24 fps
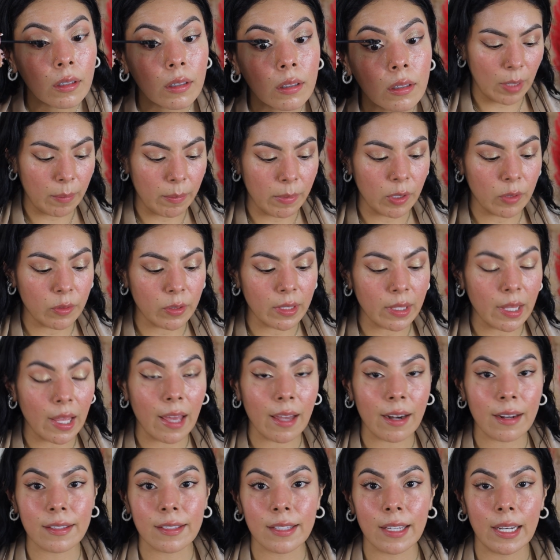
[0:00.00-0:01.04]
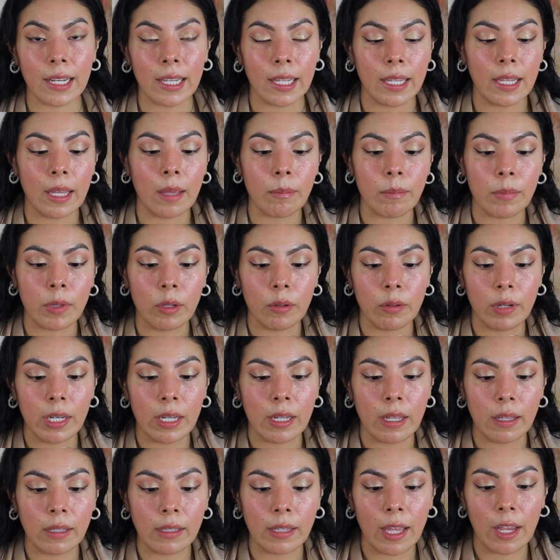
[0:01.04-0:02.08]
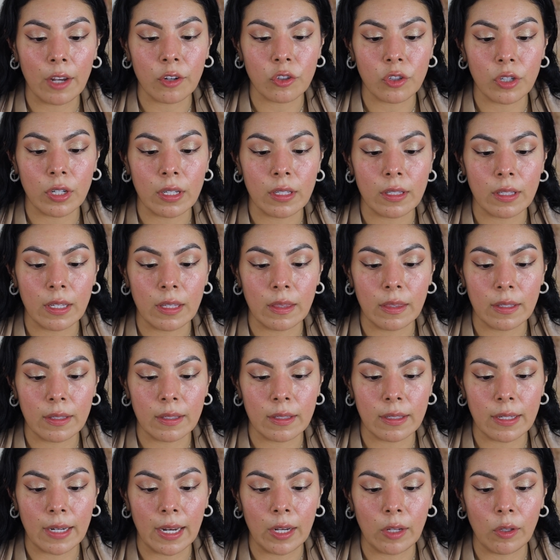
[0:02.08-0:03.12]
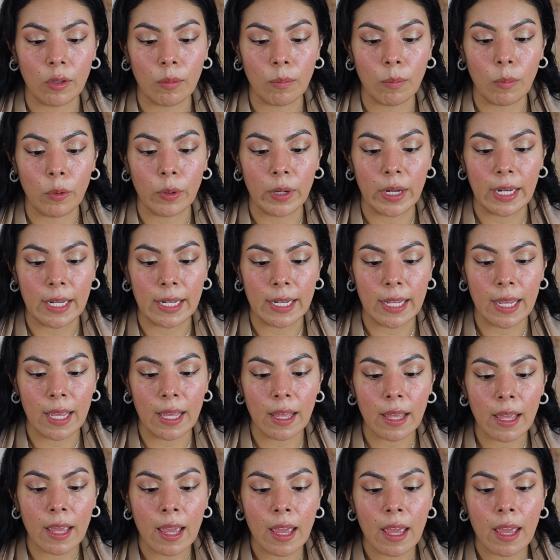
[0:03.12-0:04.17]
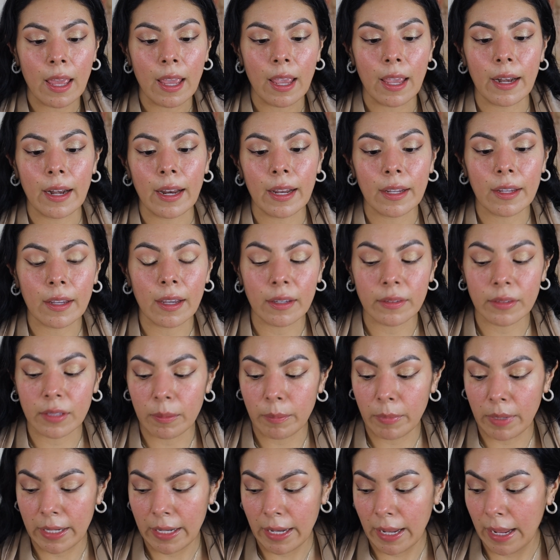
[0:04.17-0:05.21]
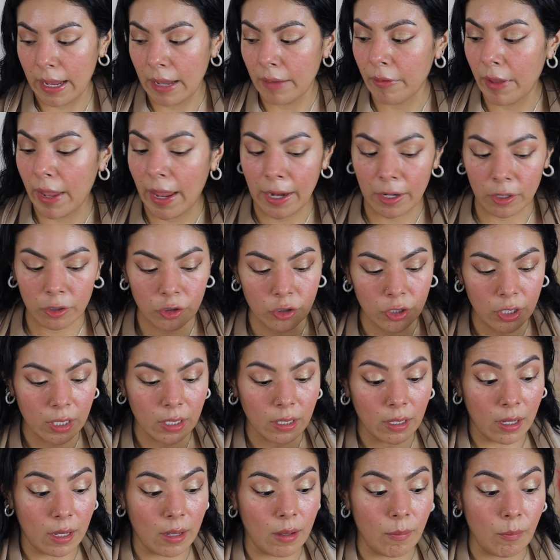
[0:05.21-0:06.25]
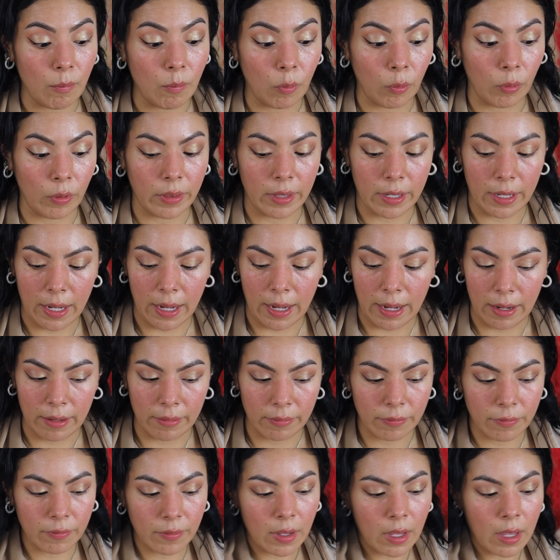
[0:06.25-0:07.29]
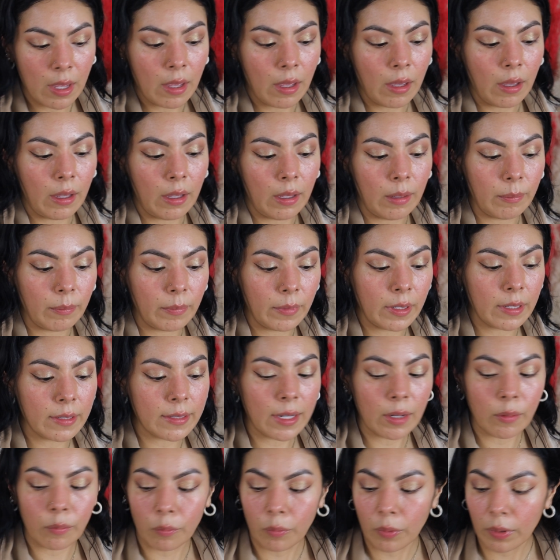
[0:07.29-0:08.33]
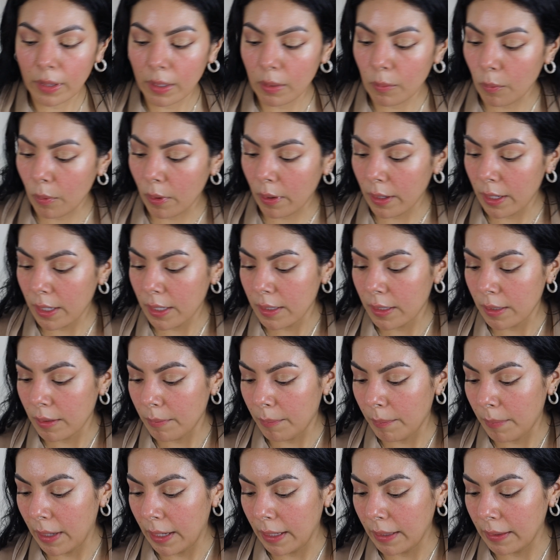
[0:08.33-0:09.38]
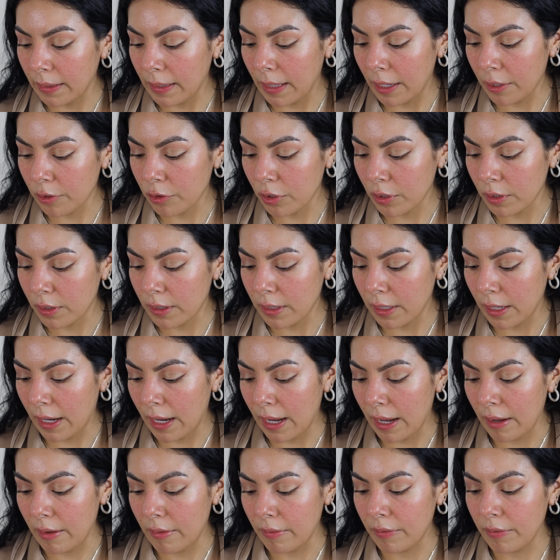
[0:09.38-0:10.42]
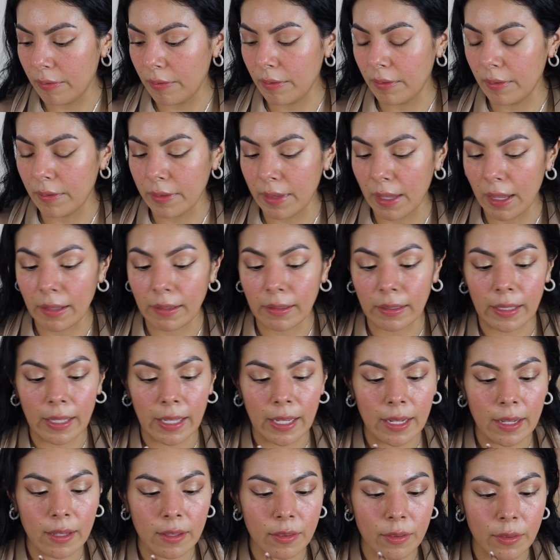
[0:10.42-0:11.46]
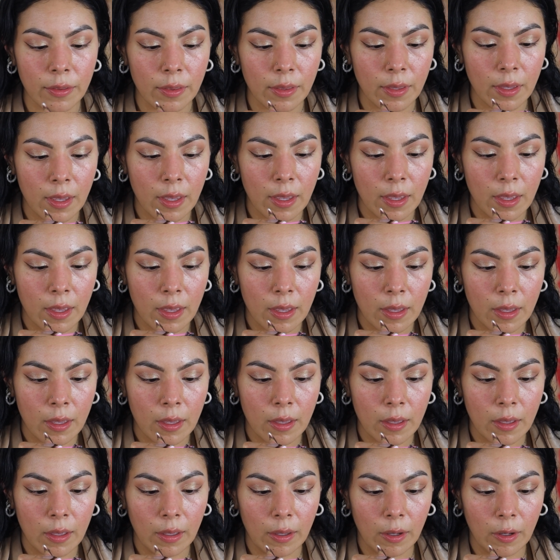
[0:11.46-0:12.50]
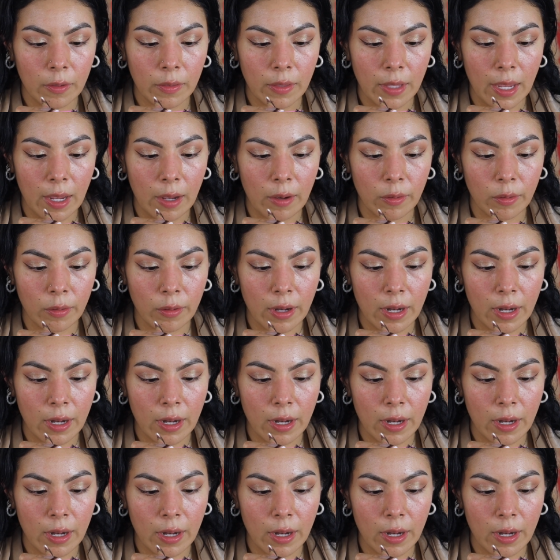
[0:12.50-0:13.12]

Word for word: I'm using the Araceli Beauty lashes in the style Morelia and I cut them in half. I actually cut more than half because um, I really wanted my lashes to have that length on the outer